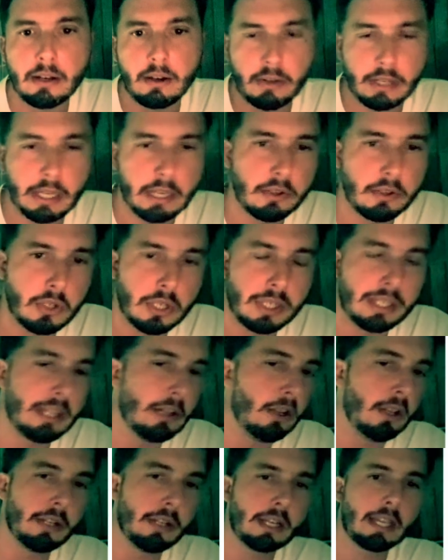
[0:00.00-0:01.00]
Okay, just
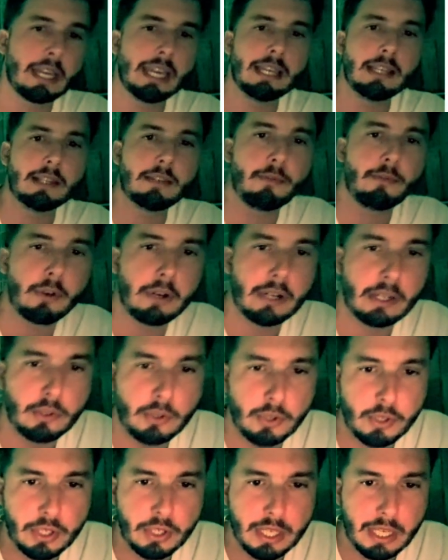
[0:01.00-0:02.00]
another case for
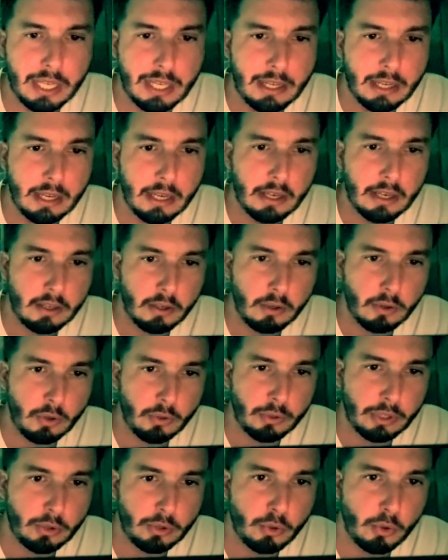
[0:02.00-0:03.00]
us to see, you
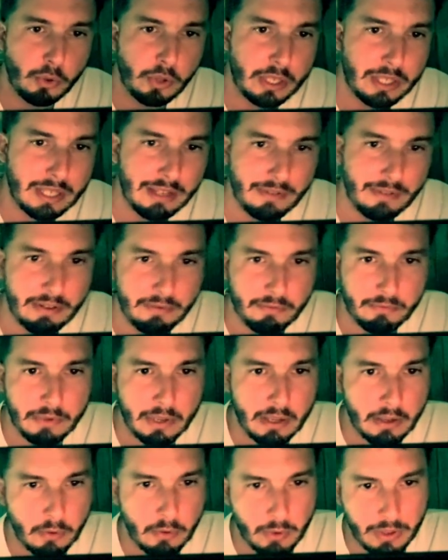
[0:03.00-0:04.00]
know, the tooth is even
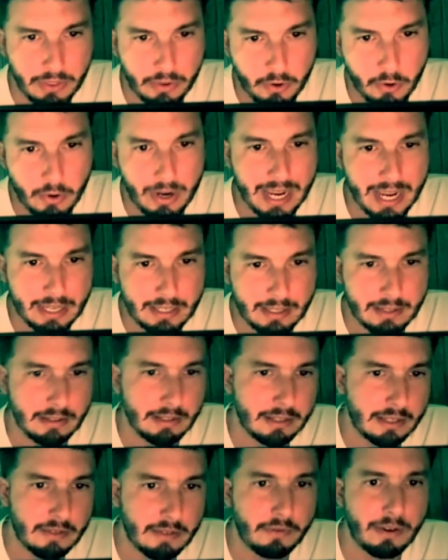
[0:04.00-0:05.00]
with cracks,
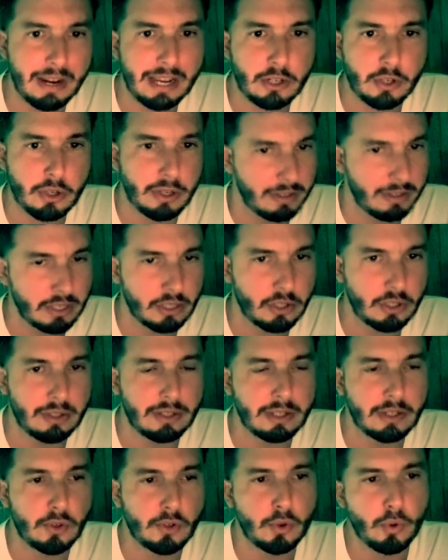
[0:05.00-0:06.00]
it's fractured, this,
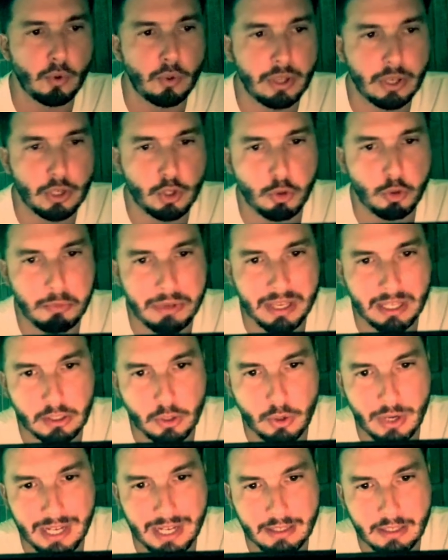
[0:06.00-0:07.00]
this tooth is to be
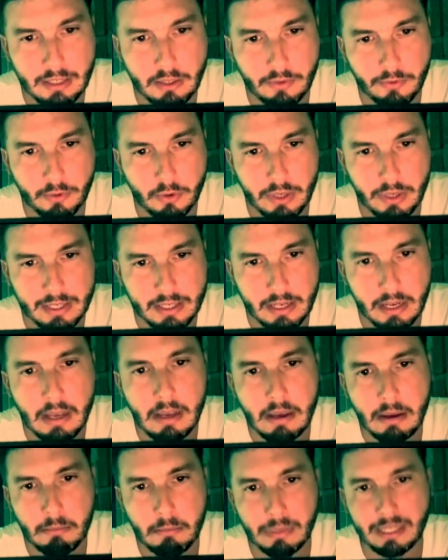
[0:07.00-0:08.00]
extracted, of course,
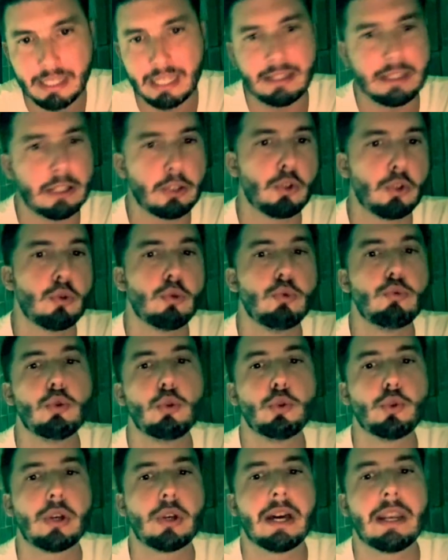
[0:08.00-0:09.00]
but then the two
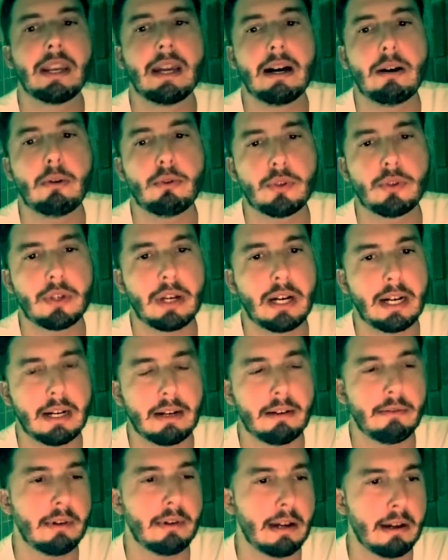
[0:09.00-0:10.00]
root canals
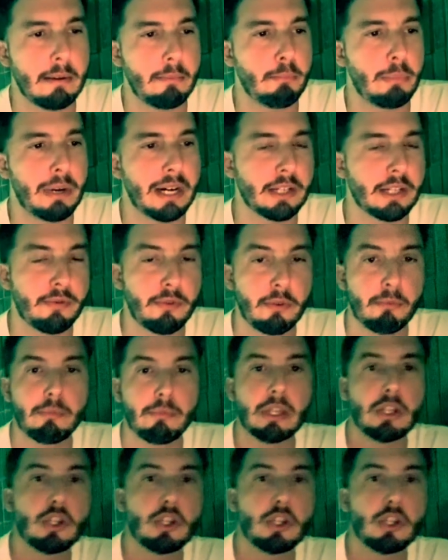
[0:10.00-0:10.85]
are apart from